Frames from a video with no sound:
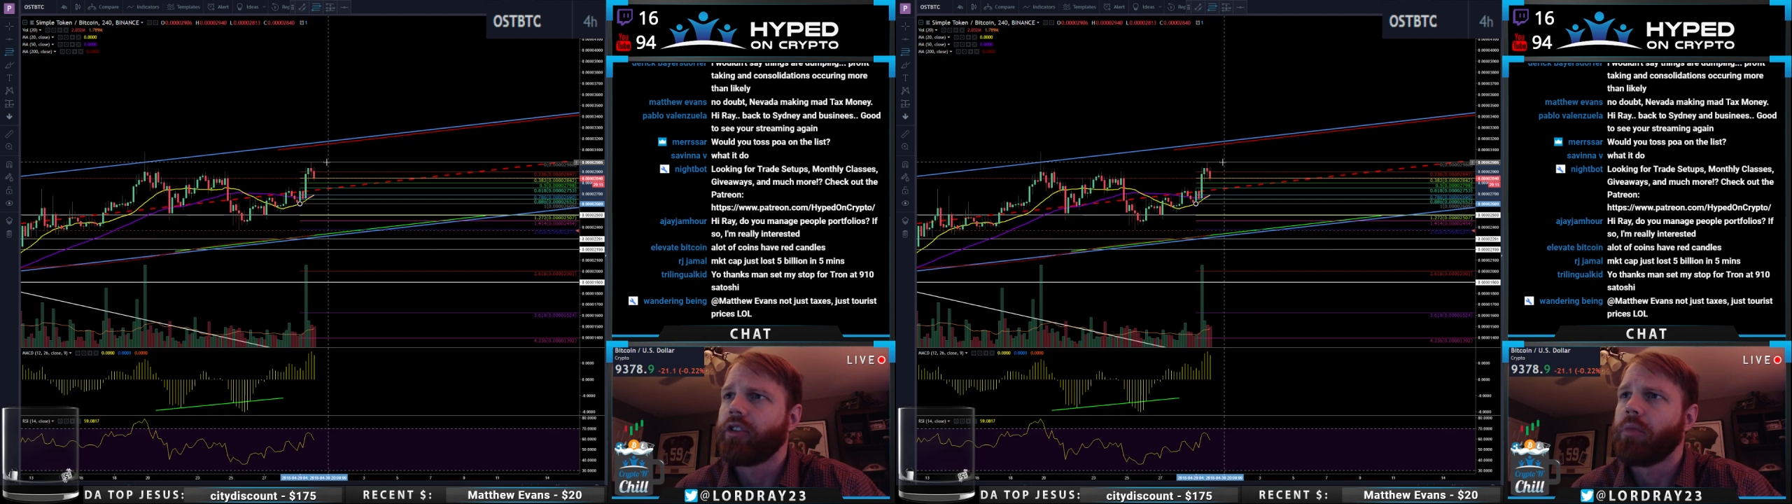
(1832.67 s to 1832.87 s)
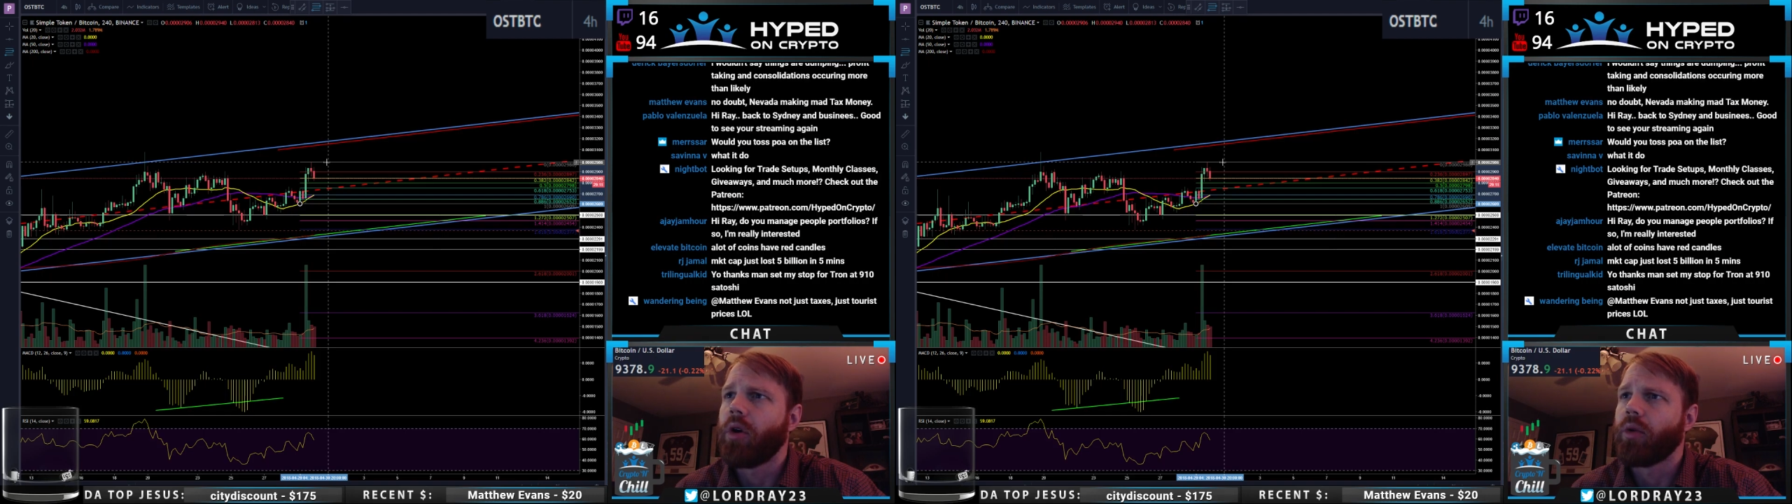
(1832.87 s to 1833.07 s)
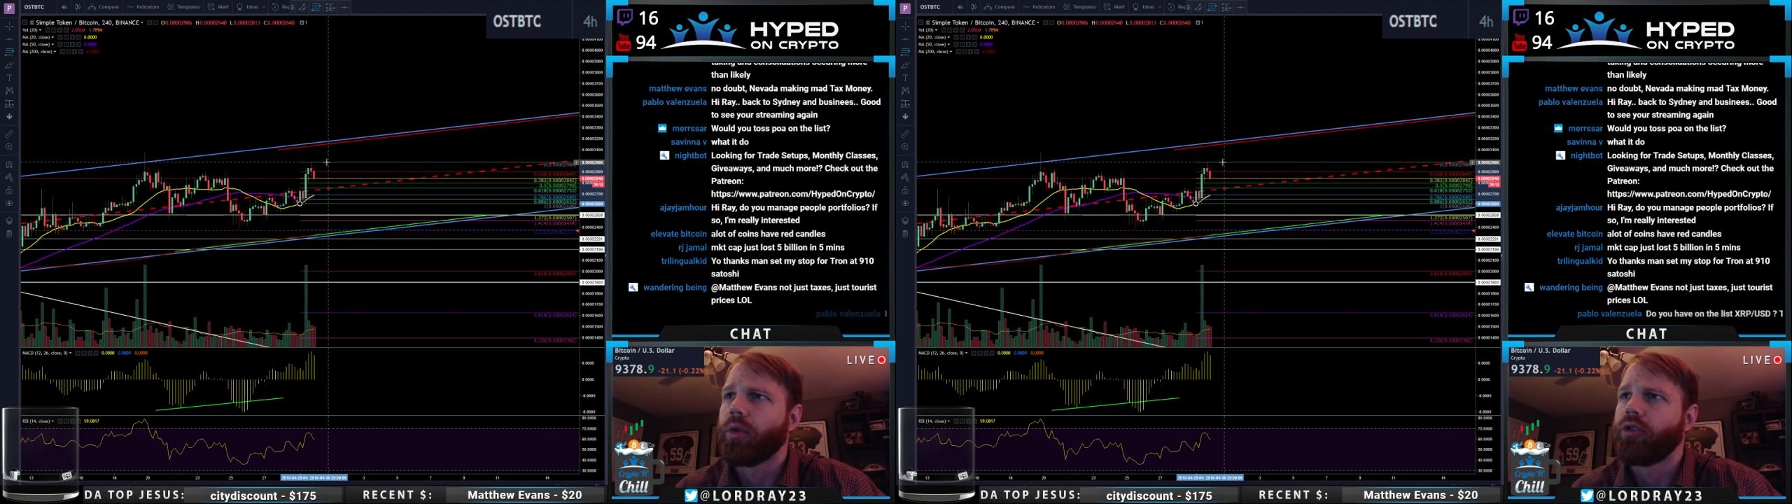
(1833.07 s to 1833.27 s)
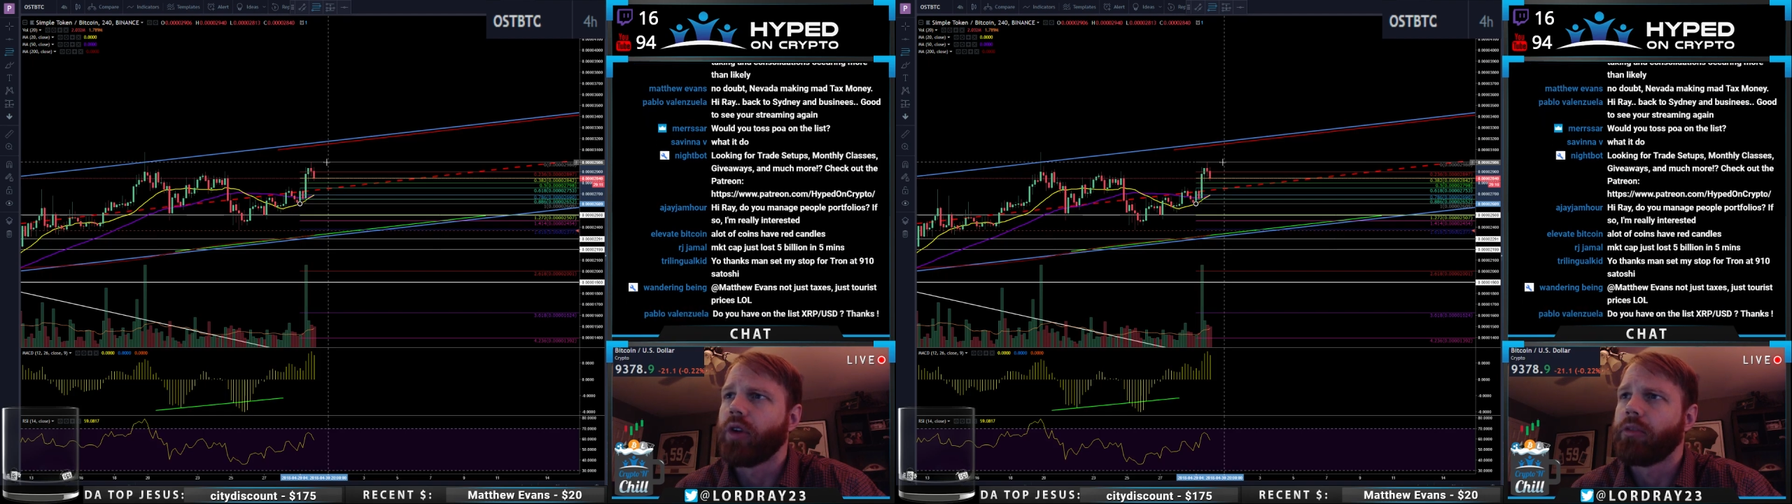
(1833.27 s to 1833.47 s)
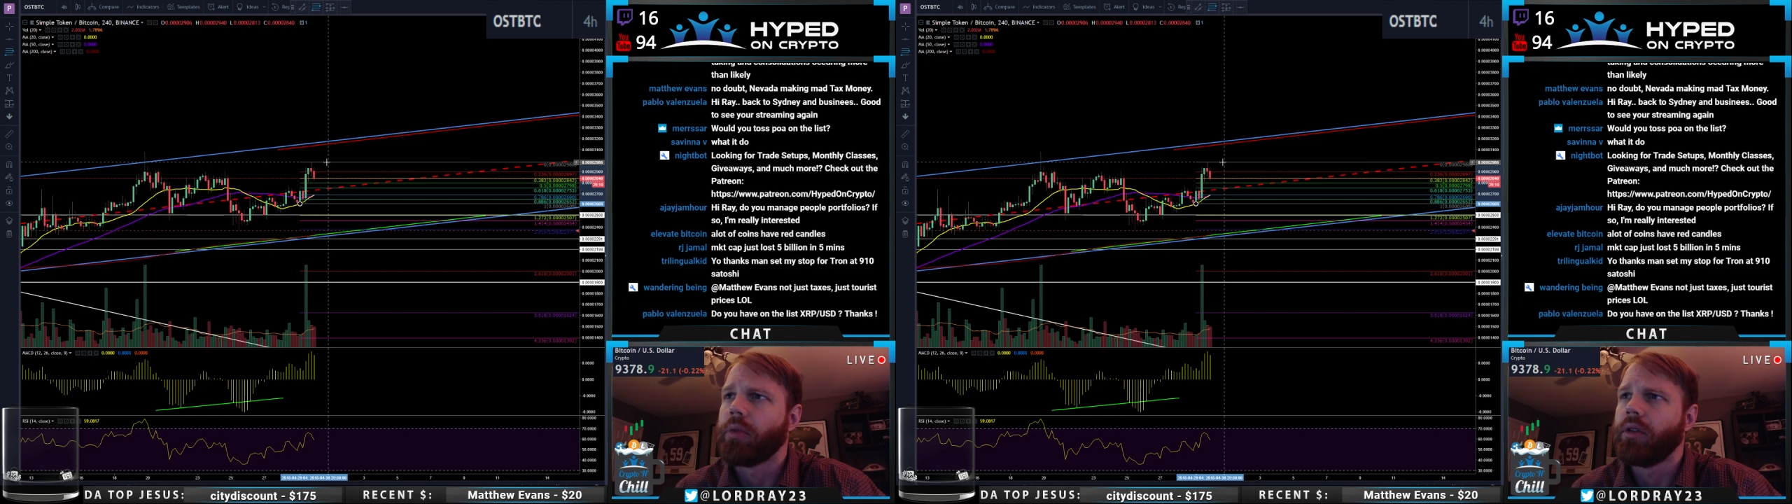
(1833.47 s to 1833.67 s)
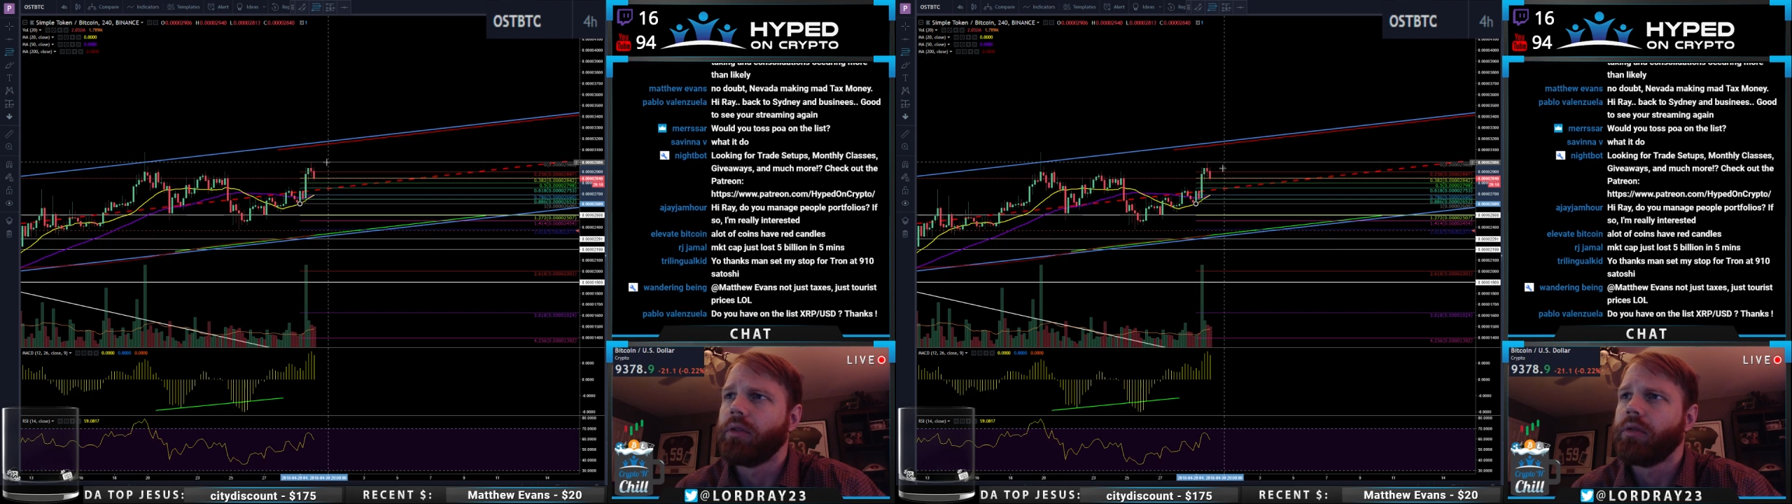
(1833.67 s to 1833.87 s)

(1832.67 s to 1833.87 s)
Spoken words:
small retracement